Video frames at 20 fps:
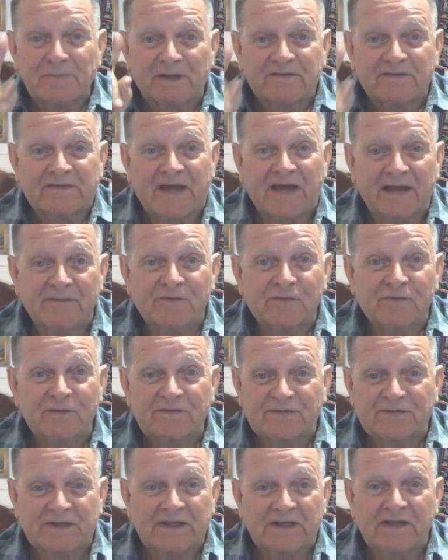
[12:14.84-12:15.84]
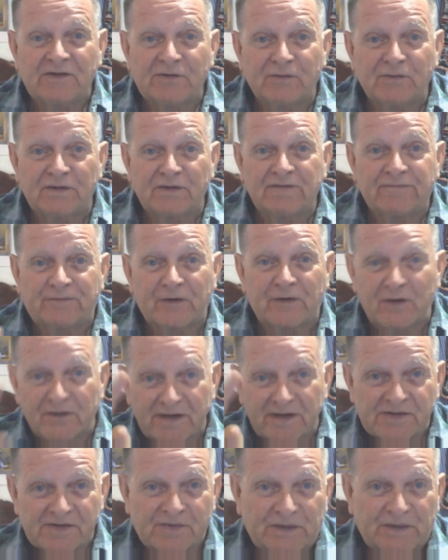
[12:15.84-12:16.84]
of times we've seen you
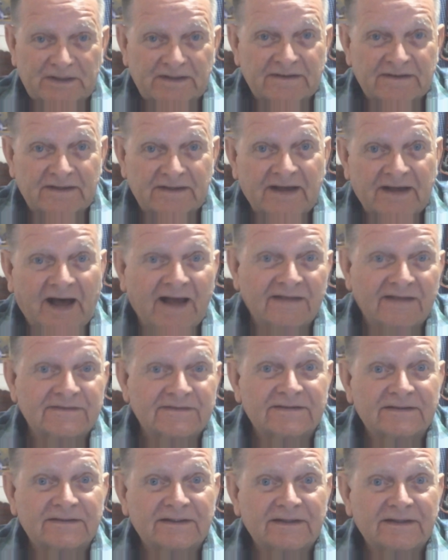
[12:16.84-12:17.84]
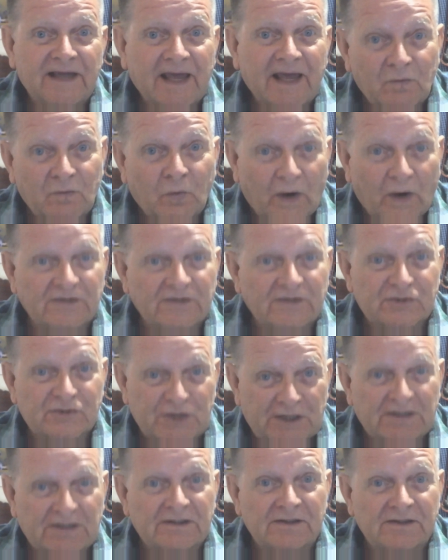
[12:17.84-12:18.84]
referring to it as a white
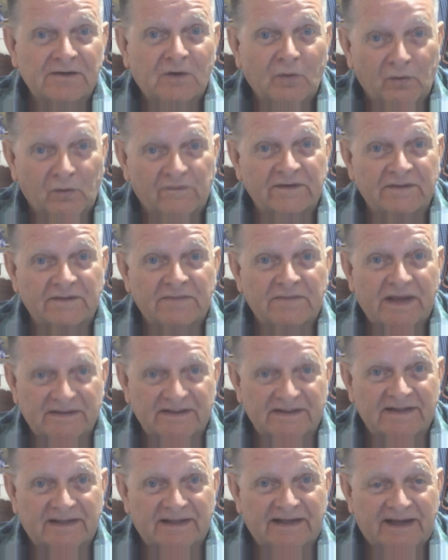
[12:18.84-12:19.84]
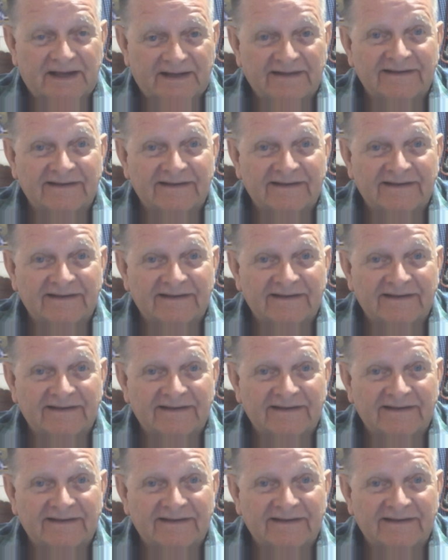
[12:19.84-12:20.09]
sheet over the mess of gear.